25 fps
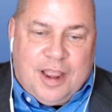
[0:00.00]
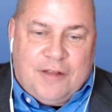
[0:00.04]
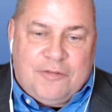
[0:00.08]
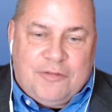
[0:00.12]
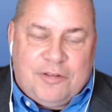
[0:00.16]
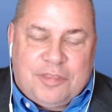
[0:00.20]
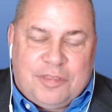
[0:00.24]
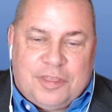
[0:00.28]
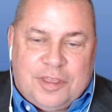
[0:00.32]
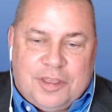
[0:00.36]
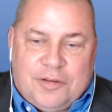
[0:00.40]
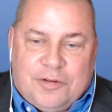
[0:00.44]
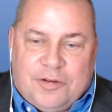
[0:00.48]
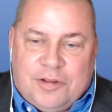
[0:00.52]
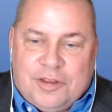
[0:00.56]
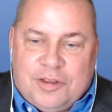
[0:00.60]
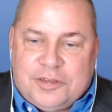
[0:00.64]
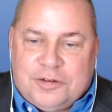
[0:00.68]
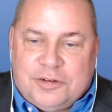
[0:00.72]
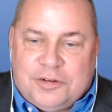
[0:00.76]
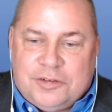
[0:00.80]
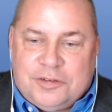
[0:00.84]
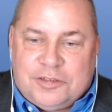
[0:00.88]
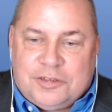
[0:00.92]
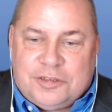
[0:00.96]
everything,
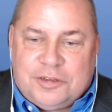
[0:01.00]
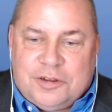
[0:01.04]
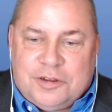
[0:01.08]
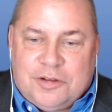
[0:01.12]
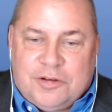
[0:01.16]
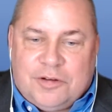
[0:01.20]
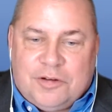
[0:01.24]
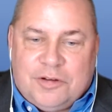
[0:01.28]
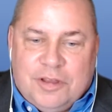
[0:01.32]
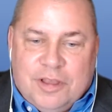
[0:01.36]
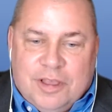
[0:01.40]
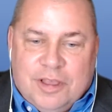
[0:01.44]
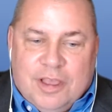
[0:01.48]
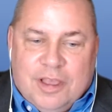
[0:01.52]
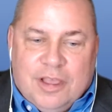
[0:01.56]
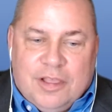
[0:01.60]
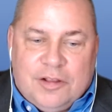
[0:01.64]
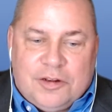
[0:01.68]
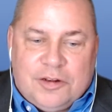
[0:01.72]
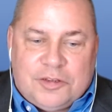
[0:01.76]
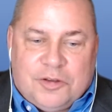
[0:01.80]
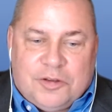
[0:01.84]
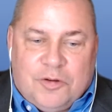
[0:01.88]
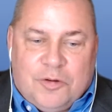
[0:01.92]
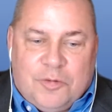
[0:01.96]
oysters. So
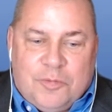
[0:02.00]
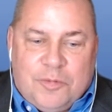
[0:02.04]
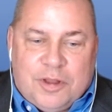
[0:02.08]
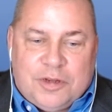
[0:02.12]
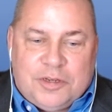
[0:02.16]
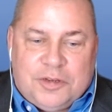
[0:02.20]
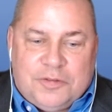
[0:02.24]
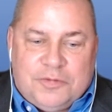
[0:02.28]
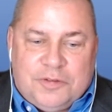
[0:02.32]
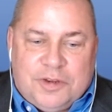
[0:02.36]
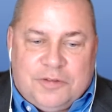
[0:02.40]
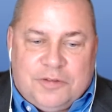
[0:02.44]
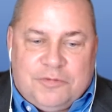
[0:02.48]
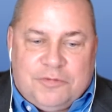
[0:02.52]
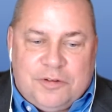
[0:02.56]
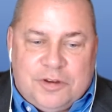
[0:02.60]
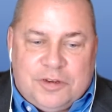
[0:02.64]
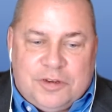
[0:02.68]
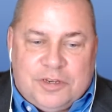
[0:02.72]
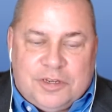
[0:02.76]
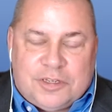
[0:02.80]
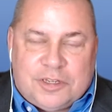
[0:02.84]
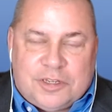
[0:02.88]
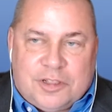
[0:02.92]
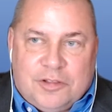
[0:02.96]
there's a whole bunch of
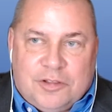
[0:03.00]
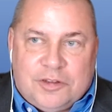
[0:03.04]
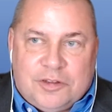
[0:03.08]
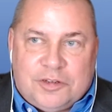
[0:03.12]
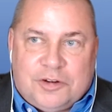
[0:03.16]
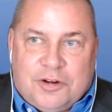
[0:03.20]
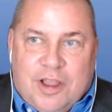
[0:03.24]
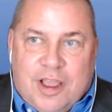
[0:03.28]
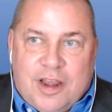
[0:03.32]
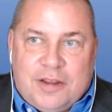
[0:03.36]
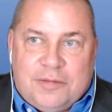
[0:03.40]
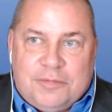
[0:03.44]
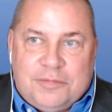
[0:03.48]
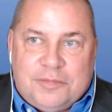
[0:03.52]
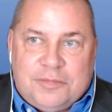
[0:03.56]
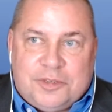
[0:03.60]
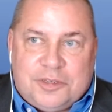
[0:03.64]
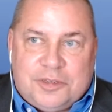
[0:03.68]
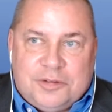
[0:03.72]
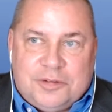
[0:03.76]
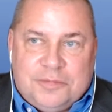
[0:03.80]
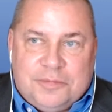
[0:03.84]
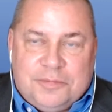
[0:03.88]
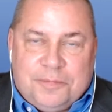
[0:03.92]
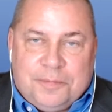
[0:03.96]
different disclosure
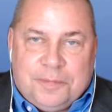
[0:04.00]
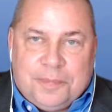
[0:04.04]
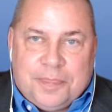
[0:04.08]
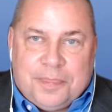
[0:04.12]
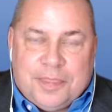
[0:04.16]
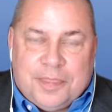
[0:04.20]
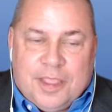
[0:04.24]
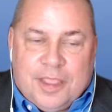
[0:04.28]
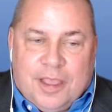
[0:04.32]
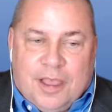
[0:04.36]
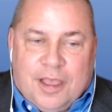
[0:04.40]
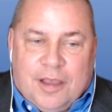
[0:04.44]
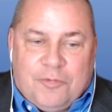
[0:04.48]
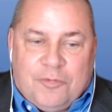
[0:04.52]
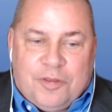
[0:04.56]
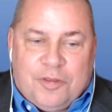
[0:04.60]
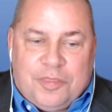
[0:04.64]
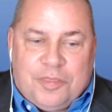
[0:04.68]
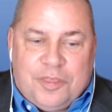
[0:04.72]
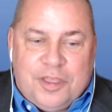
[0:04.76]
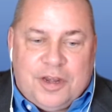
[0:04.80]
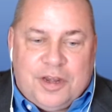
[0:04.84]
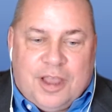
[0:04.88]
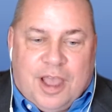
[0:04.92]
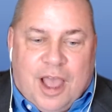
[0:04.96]
items
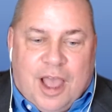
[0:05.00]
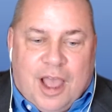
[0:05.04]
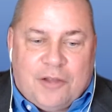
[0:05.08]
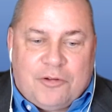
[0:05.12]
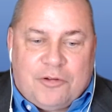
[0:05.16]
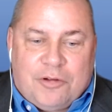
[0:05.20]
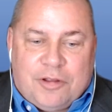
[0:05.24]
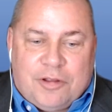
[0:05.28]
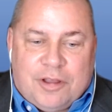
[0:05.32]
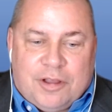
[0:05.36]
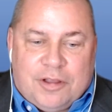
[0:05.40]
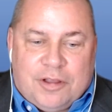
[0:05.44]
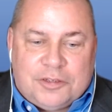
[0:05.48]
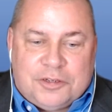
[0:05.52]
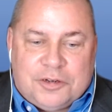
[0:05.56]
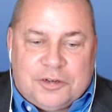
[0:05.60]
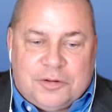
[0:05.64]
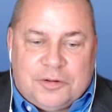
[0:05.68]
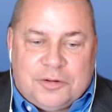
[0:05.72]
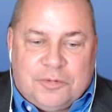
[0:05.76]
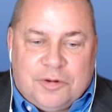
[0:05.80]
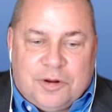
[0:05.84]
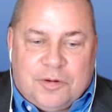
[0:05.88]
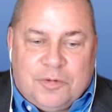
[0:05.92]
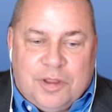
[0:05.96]
within
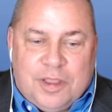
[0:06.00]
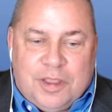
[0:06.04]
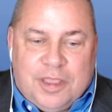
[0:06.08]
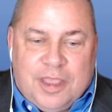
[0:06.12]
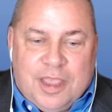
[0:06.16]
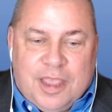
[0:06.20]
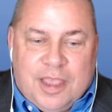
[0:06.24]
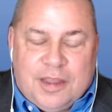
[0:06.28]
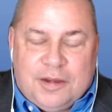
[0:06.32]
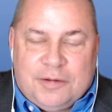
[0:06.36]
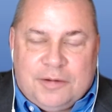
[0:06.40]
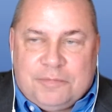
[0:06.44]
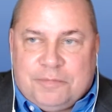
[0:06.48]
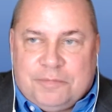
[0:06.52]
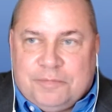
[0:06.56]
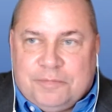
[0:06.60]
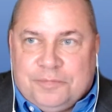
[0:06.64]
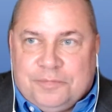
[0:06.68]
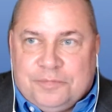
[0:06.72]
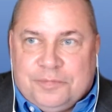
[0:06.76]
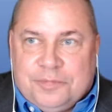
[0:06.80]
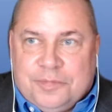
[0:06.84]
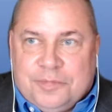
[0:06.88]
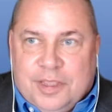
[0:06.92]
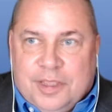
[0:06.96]
aquaculture where we can't,
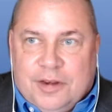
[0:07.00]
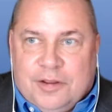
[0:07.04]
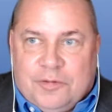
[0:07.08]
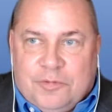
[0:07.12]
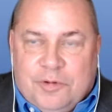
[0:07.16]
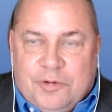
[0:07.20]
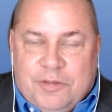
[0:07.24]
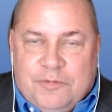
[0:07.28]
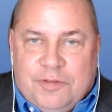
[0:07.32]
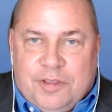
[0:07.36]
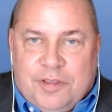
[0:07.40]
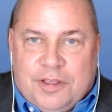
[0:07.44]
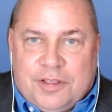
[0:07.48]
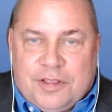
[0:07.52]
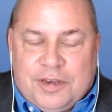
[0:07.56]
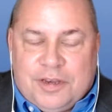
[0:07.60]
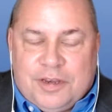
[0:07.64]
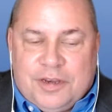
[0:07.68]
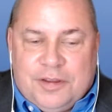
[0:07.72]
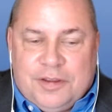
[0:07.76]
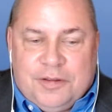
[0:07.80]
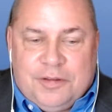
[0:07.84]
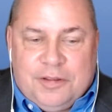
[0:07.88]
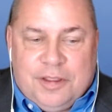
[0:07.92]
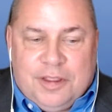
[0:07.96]
reveal
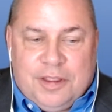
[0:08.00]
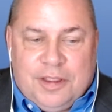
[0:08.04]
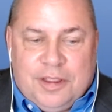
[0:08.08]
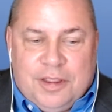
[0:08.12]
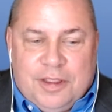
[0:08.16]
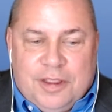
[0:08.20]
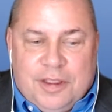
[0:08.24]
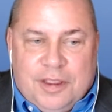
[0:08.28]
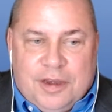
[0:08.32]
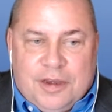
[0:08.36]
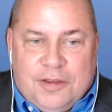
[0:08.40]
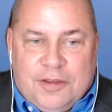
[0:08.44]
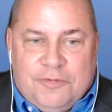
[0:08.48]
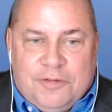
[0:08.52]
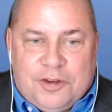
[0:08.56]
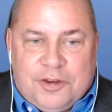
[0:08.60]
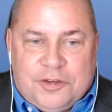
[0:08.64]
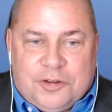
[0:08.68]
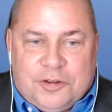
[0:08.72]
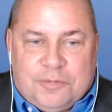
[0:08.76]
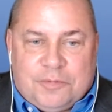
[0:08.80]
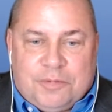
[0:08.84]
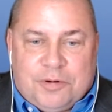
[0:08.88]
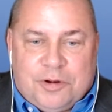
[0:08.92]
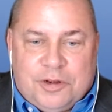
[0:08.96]
into
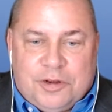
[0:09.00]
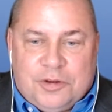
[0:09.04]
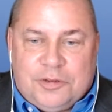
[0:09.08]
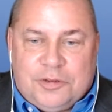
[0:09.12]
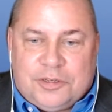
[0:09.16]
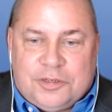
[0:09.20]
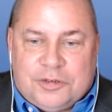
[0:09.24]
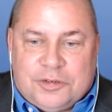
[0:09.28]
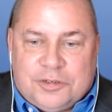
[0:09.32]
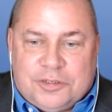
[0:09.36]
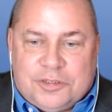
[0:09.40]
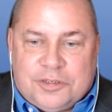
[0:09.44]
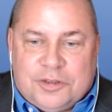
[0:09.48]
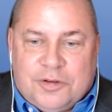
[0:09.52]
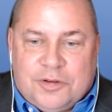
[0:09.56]
individual producers.